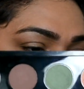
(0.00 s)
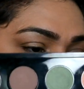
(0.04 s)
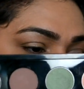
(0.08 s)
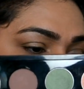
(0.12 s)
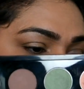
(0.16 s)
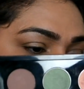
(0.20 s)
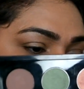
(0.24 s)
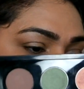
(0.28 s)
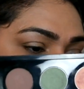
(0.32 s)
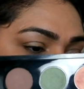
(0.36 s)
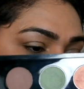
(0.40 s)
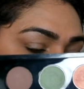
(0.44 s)

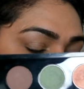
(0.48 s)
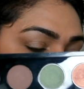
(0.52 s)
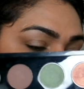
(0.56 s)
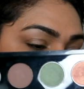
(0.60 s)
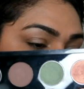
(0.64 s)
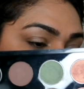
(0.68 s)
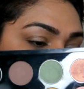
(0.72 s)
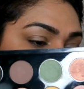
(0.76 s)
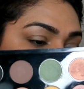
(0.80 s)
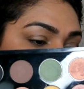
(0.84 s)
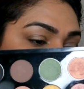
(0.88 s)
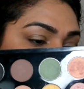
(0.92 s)
and
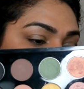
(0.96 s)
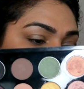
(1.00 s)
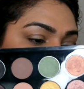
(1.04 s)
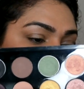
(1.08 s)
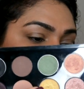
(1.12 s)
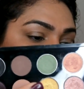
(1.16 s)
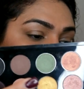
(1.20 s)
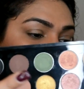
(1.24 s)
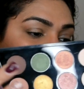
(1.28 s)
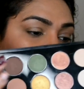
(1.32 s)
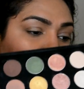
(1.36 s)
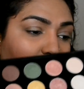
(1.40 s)
this
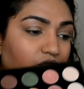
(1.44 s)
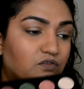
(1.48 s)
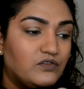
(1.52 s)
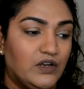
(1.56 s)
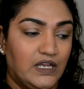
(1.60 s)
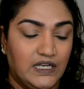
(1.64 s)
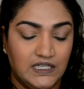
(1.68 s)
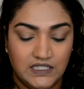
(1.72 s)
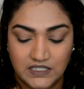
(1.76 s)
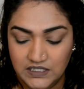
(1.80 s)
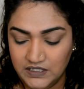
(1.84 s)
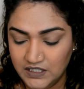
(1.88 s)
soft brown
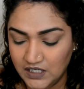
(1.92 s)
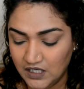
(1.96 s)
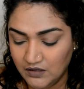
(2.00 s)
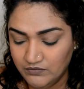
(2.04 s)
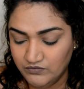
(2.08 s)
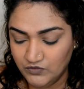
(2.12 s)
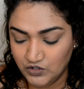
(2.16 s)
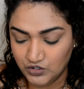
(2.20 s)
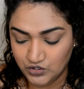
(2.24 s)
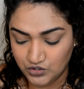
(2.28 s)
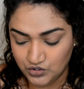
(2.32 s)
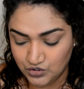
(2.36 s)
right here.
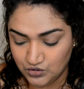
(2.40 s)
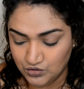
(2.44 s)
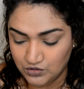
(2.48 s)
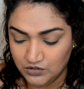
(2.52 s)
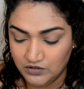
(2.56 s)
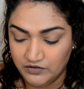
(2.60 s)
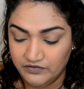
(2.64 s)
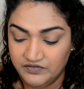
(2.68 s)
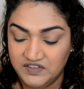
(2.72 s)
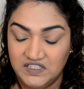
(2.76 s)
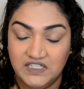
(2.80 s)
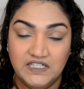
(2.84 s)
I'm not
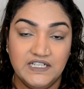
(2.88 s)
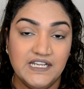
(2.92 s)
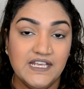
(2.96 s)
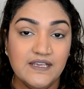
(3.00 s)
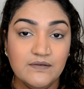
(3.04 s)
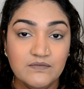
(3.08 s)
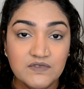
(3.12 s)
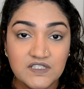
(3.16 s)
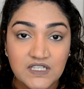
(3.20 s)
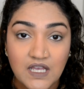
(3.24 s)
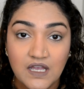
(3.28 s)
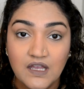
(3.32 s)
sure of their
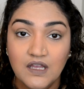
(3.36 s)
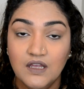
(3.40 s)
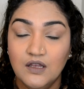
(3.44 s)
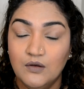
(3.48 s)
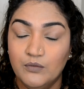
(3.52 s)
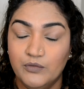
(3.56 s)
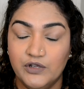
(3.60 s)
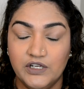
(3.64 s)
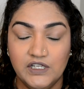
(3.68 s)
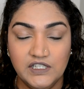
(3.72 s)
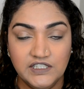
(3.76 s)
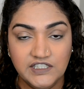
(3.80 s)
names,
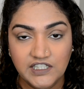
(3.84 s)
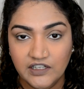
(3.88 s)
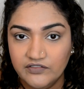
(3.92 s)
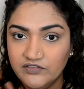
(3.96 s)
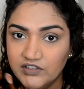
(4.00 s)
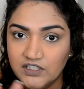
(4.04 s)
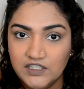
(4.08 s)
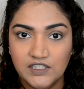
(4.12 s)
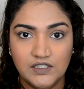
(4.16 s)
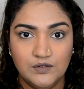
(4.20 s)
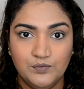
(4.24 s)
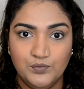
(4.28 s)
but I'll
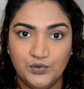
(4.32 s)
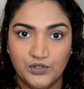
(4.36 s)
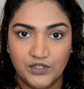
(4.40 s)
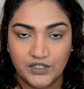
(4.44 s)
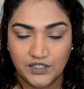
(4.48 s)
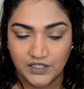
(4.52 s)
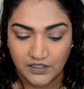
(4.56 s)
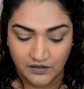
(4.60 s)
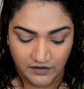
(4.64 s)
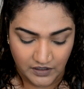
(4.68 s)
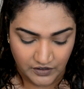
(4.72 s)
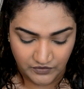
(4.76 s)
definitely put
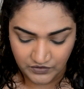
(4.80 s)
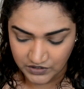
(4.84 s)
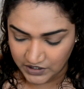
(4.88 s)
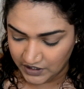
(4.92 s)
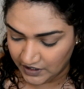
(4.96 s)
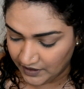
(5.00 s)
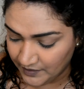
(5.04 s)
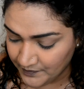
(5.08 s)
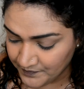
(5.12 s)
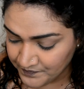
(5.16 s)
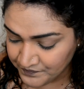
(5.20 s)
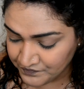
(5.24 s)
it around
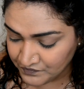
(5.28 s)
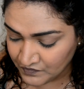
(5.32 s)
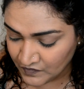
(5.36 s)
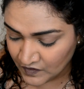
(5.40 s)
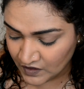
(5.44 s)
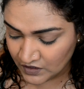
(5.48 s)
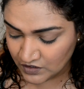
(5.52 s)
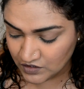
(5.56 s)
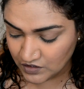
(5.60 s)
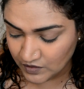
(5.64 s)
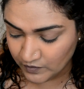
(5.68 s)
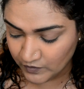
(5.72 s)
here.
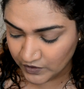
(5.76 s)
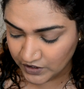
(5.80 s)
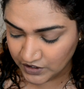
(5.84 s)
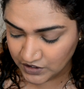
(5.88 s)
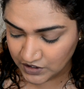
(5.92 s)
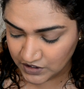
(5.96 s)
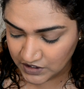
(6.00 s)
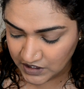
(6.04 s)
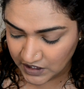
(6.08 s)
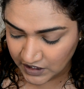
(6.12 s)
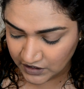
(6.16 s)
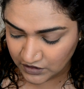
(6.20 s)
So I'm going
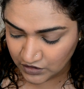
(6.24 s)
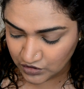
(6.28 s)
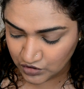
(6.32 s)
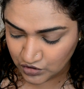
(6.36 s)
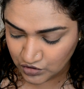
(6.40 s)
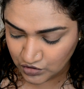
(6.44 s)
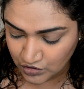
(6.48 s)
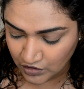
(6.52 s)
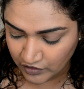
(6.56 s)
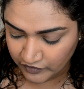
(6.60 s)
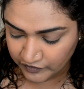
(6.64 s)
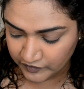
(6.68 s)
to take the
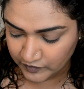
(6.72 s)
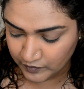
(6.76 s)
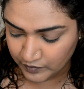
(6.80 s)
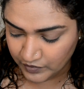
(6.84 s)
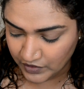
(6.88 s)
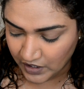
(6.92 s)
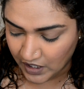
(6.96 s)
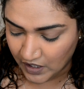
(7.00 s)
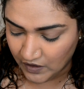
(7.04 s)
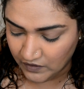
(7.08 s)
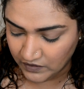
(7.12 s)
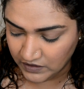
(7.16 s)
soft
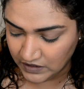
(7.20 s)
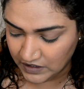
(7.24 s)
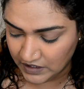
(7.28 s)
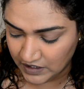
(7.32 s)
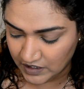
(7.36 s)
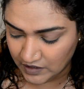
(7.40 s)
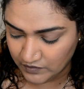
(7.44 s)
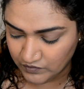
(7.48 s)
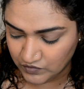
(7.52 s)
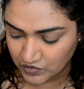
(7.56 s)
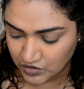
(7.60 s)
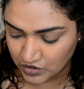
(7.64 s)
brown
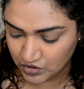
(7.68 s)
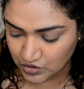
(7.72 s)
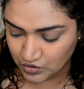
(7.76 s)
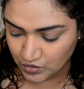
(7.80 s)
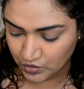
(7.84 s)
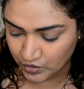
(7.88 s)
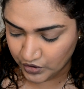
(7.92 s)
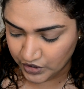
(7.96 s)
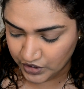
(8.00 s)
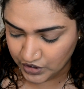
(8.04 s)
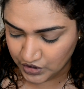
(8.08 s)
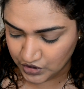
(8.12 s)
and I'm
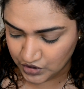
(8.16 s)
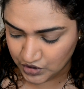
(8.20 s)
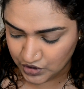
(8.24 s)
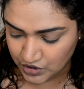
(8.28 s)
just going